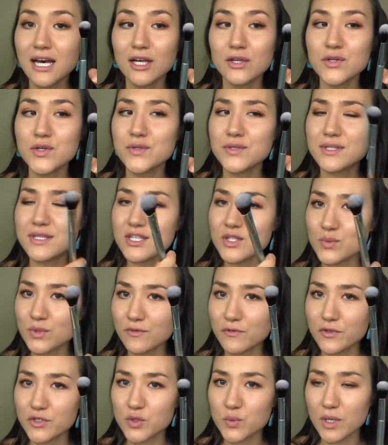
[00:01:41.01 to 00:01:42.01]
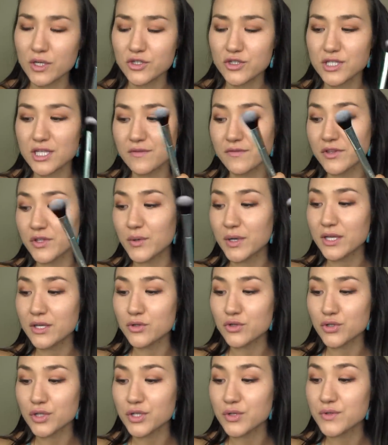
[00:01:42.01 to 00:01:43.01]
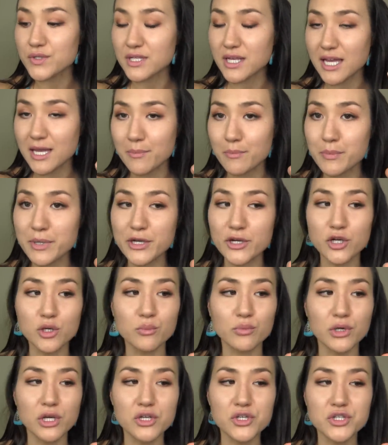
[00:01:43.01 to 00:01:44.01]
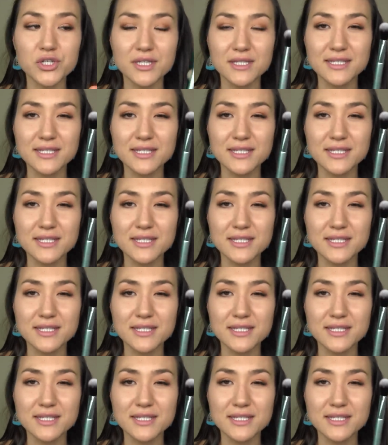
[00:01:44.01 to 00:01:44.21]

I'll use this one for swatches even though I usually use a bigger brush.